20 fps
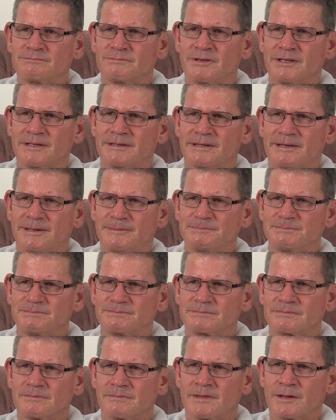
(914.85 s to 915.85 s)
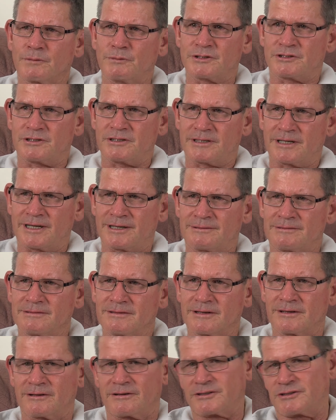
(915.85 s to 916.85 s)
and which he did,
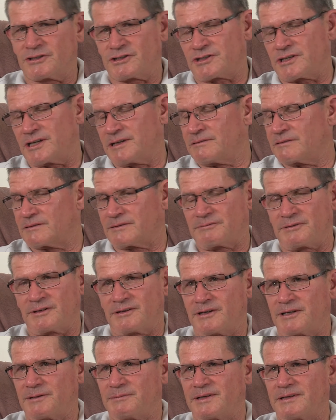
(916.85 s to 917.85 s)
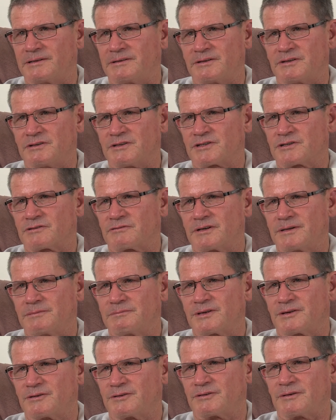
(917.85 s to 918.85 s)
and I just said, look, if you need me, you just scream
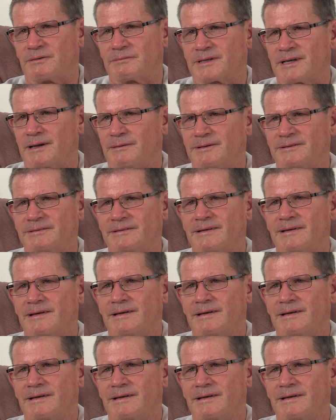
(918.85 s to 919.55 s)
because I'm coming,